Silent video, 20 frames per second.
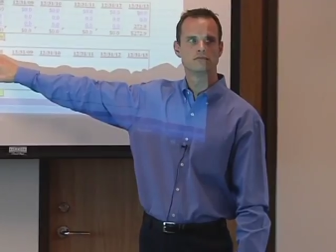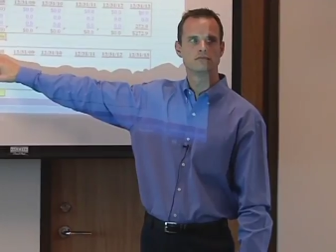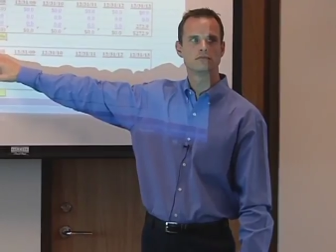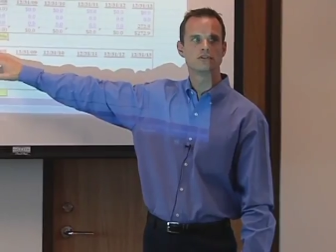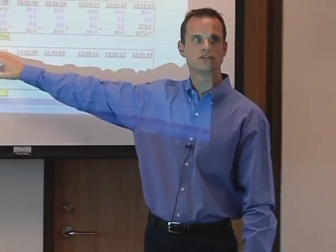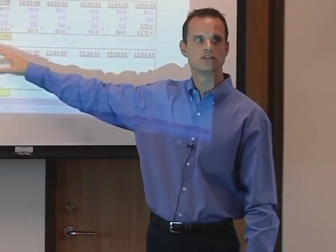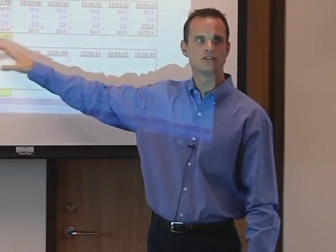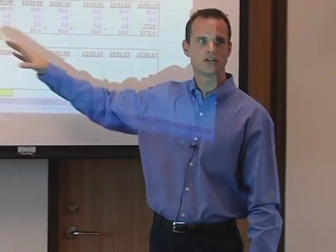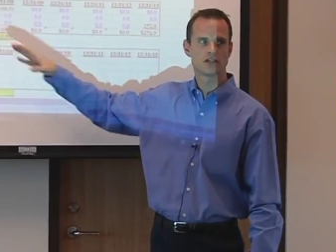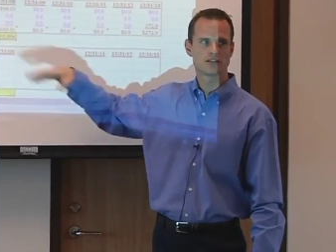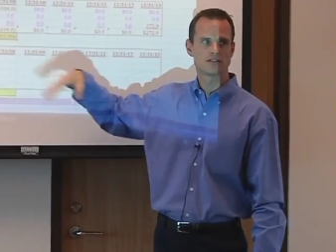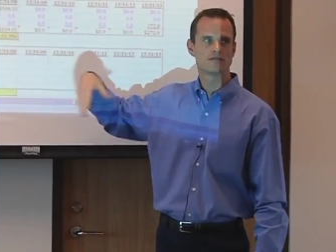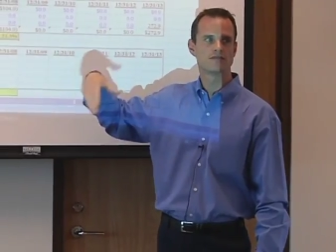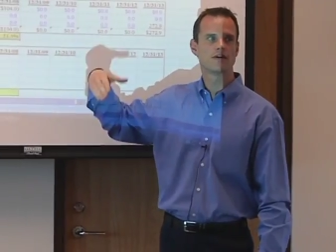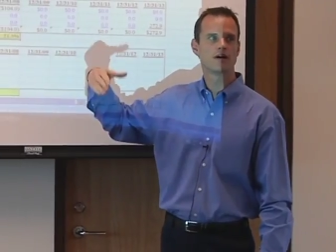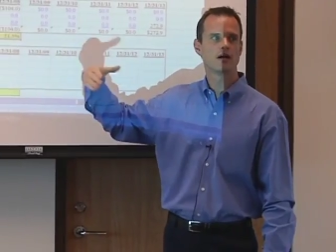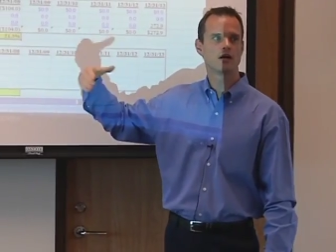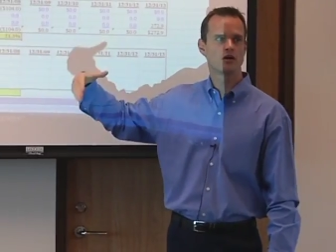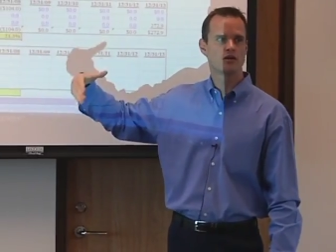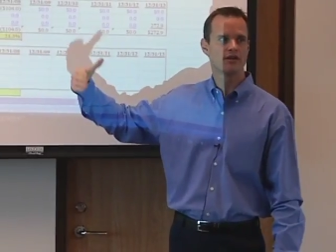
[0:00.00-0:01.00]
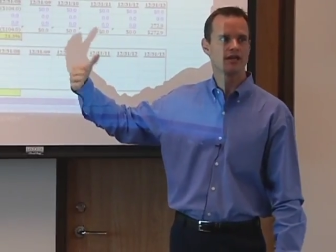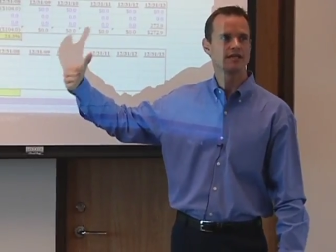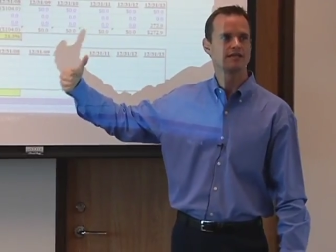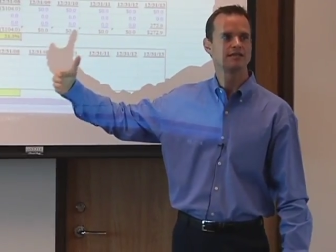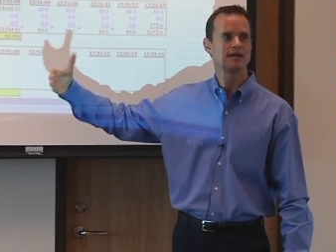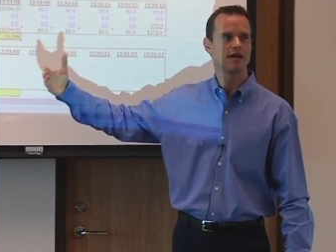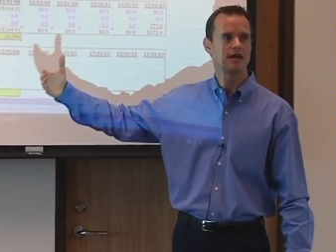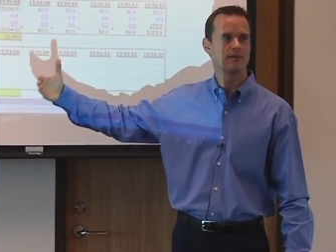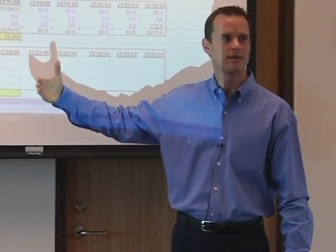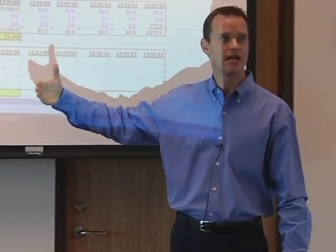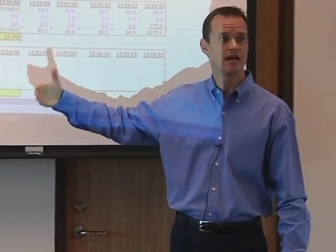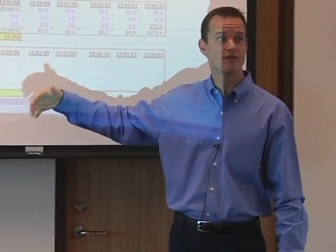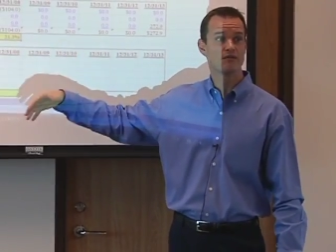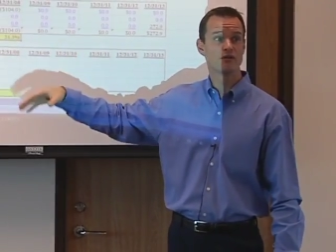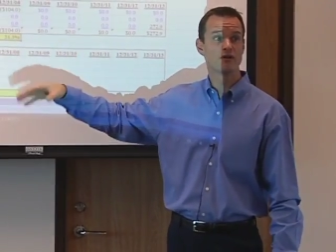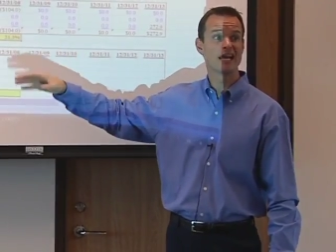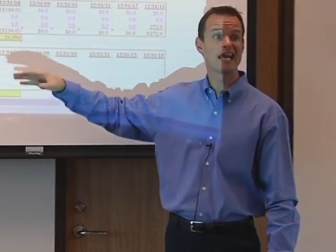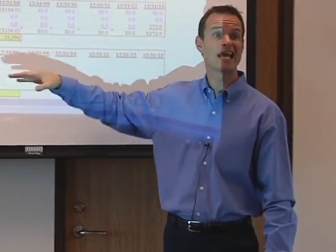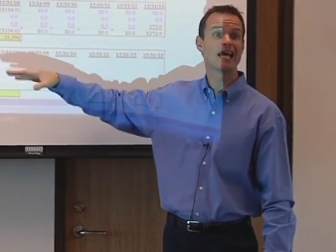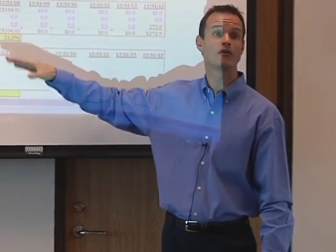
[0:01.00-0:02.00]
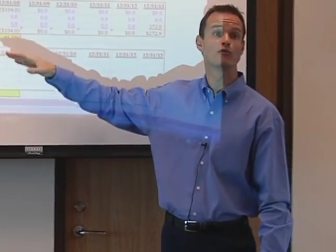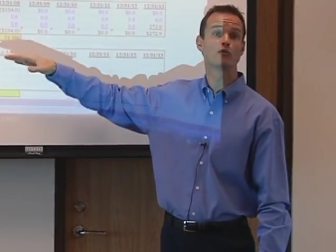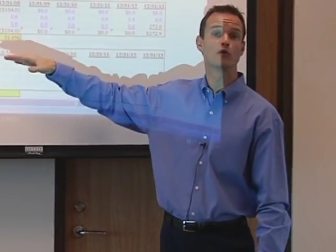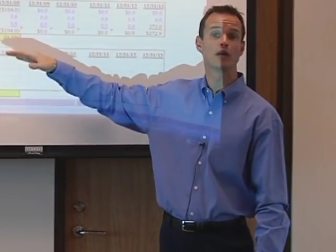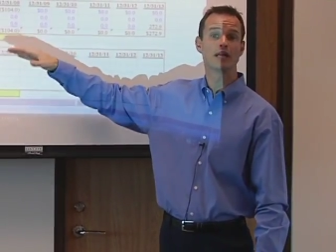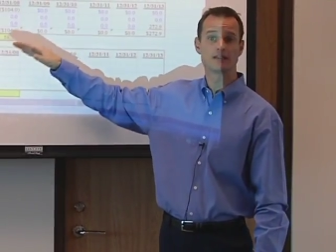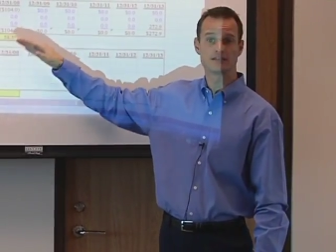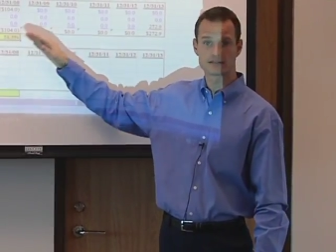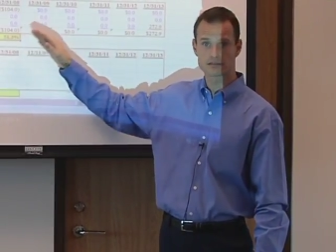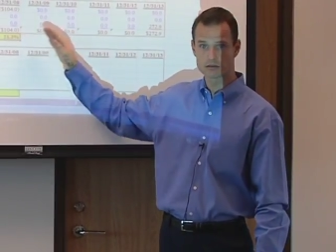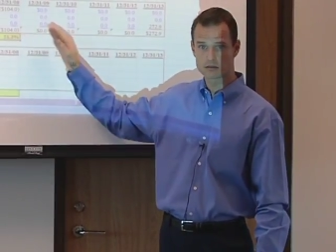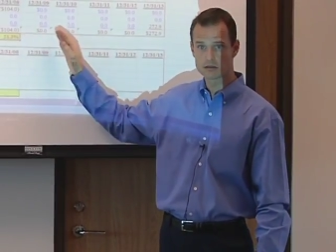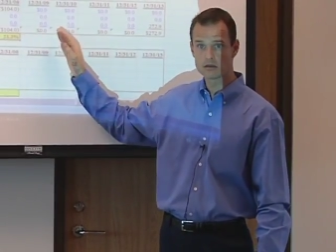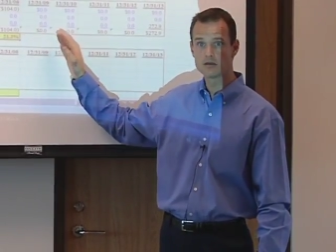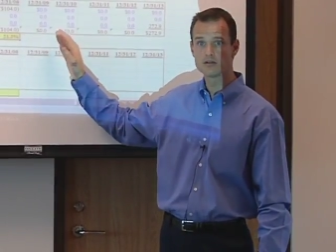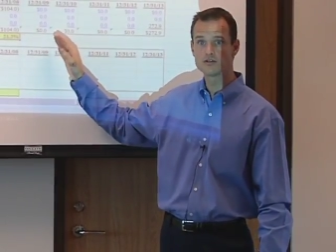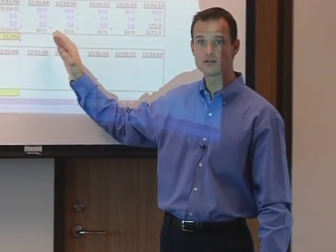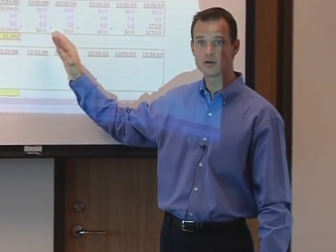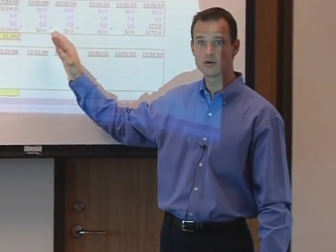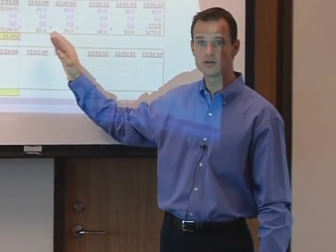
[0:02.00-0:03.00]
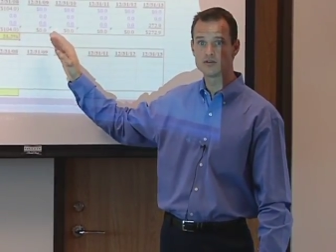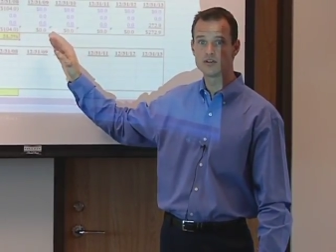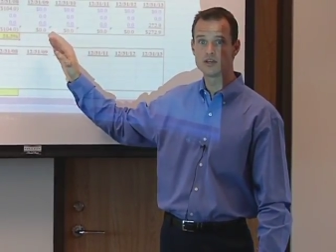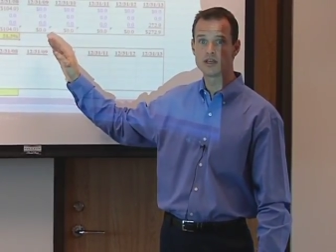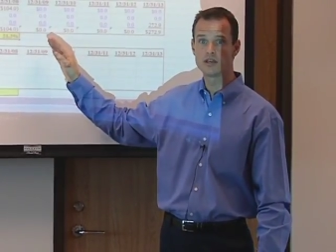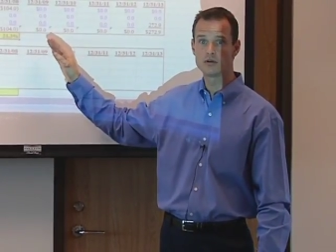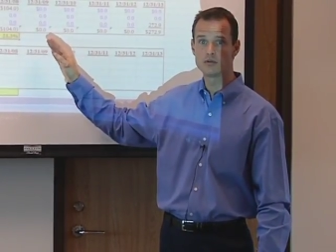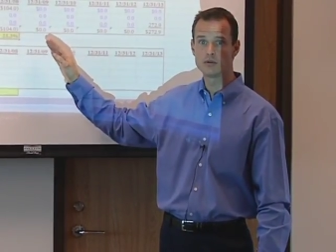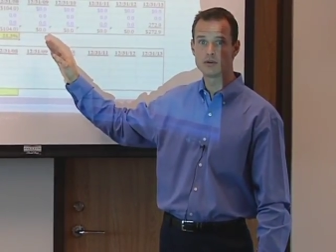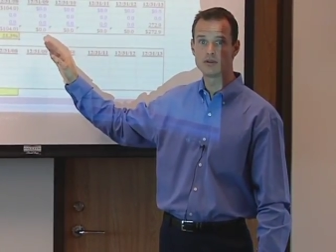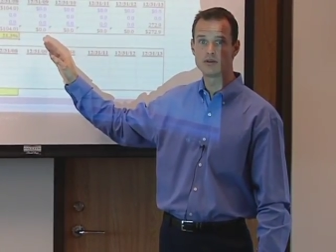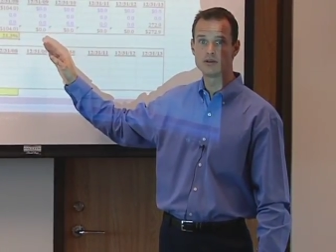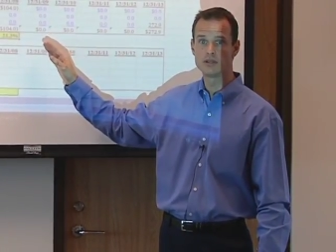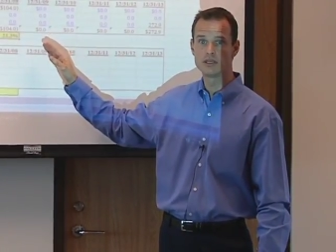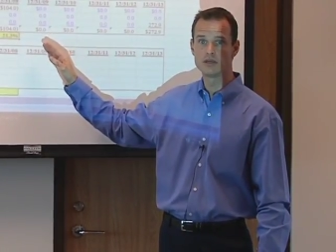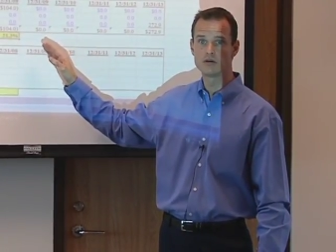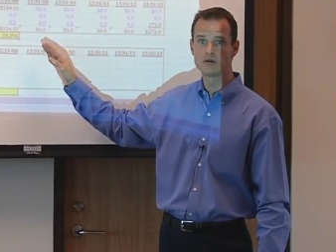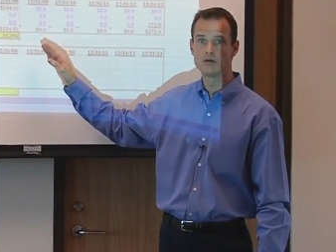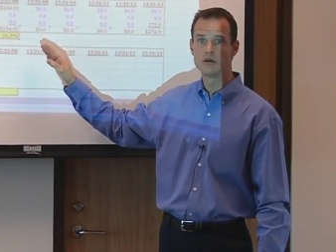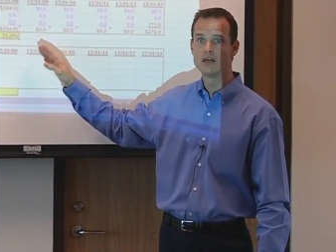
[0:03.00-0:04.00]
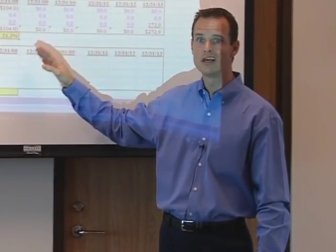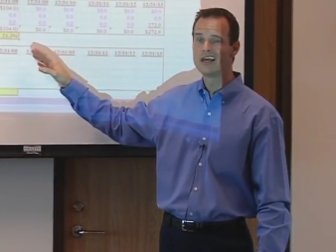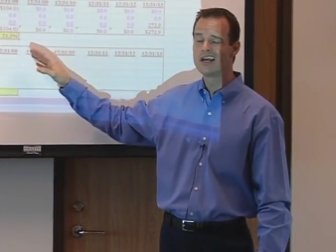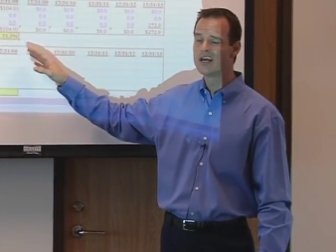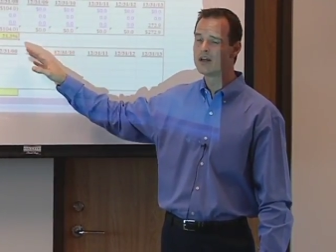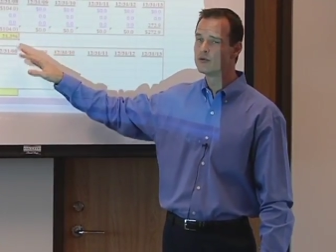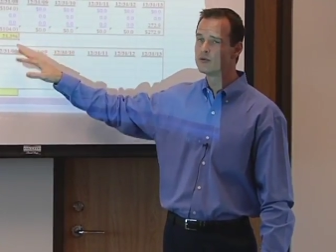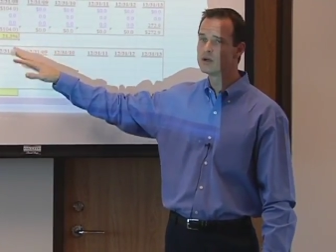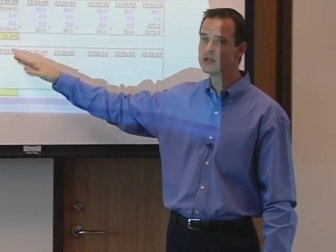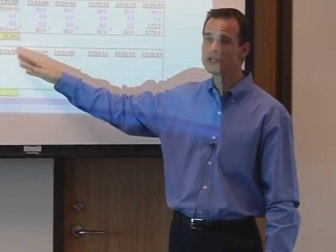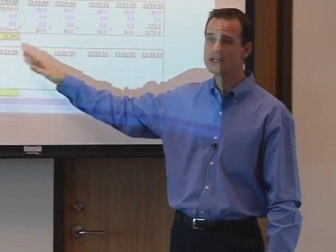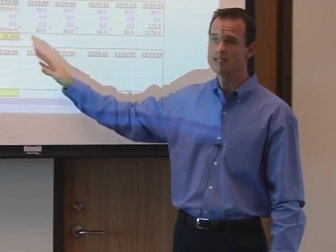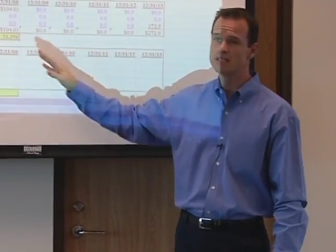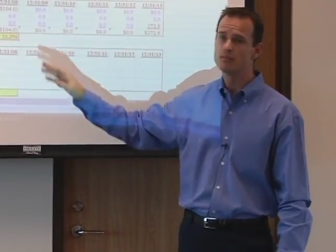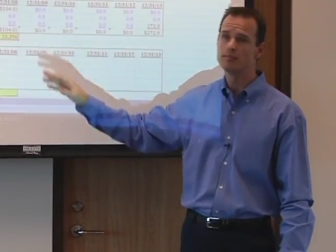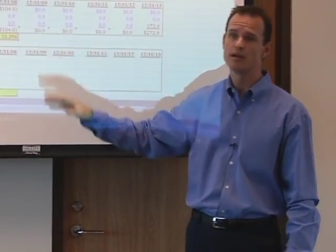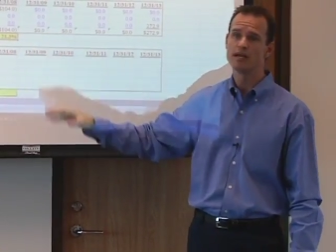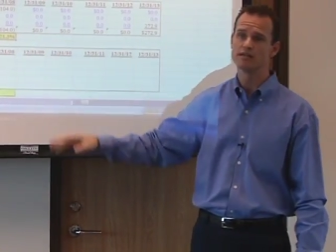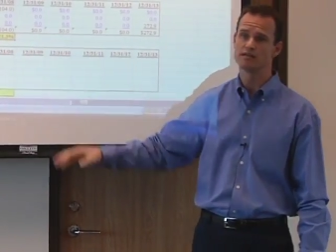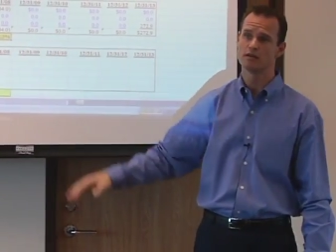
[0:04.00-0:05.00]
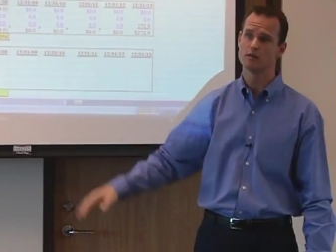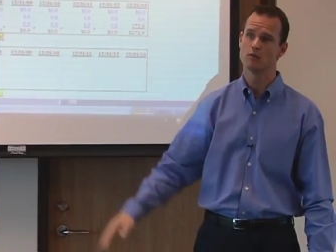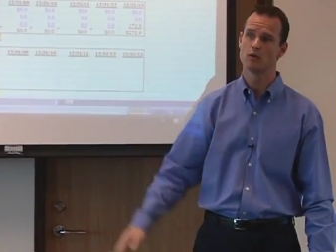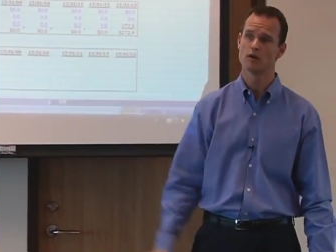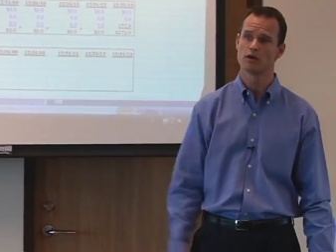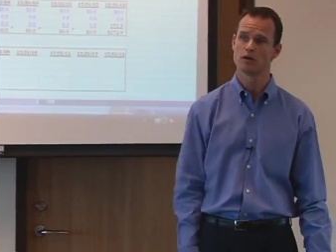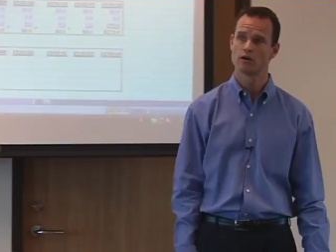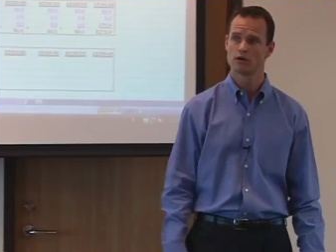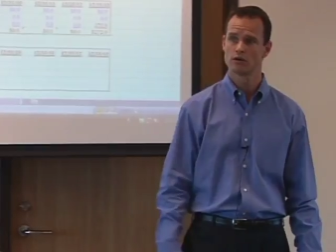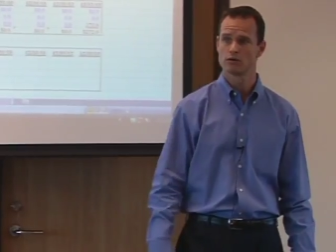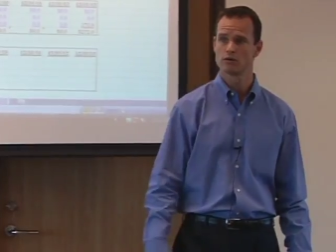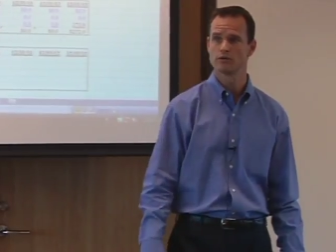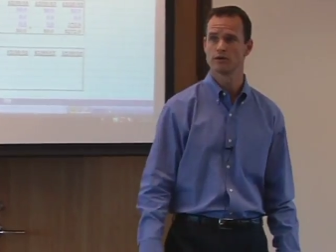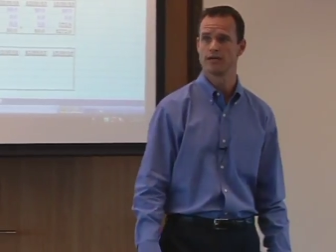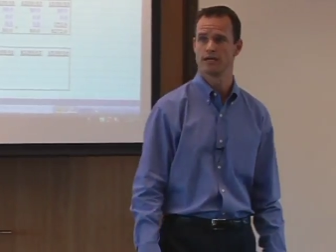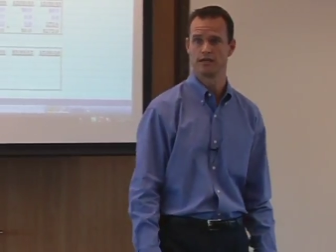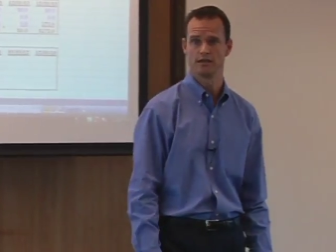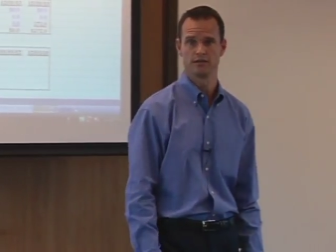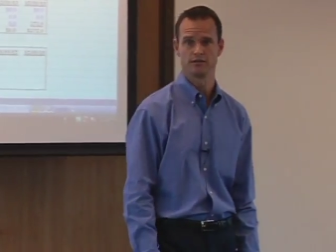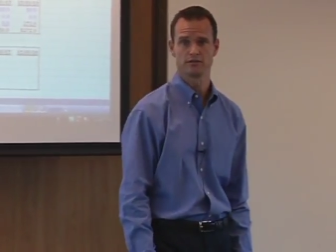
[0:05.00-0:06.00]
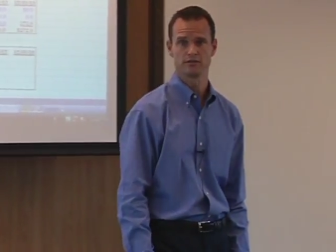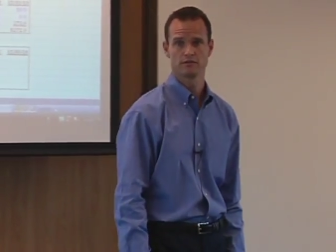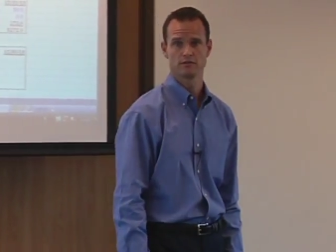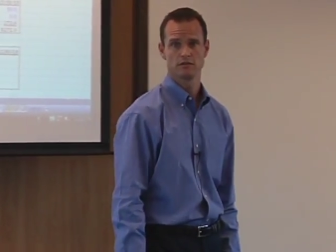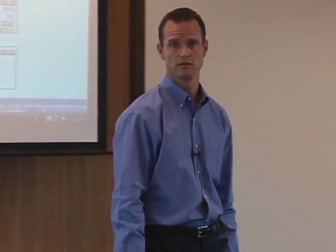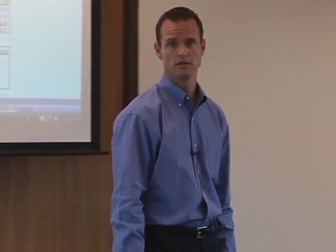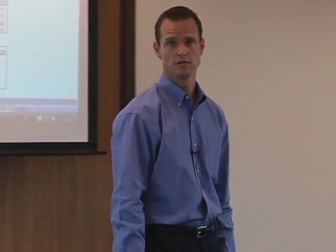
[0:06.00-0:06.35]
to justify all that time and effort and risk associated with the deal? And really, it depends on what our hurdle rate is.